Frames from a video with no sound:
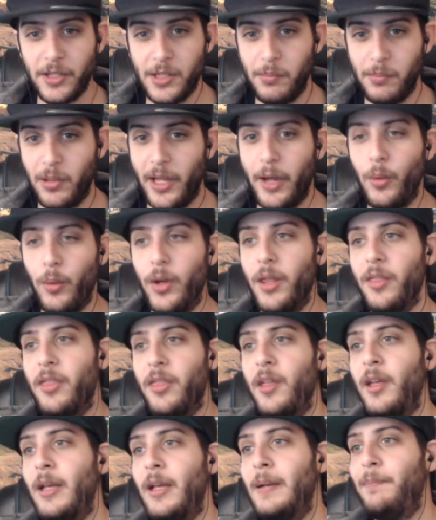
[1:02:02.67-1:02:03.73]
to play with.
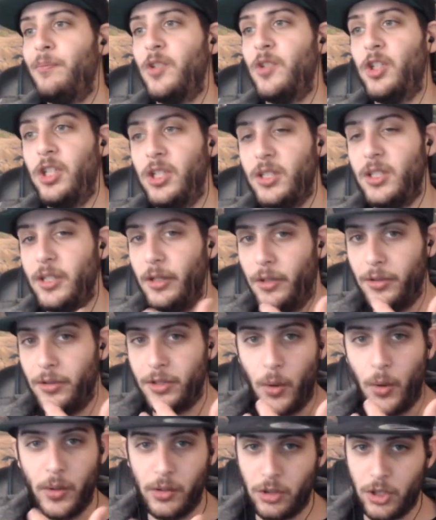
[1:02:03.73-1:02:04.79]
She still is
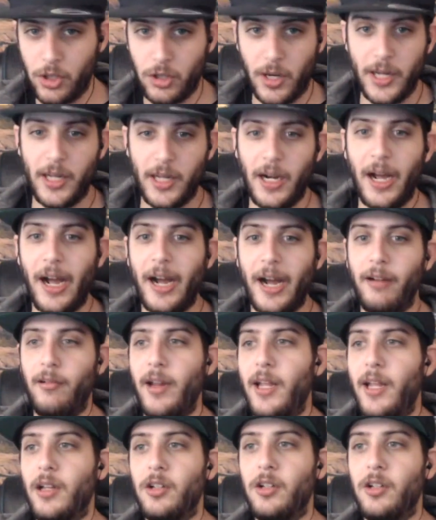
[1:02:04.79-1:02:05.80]
going to strike at a high rate.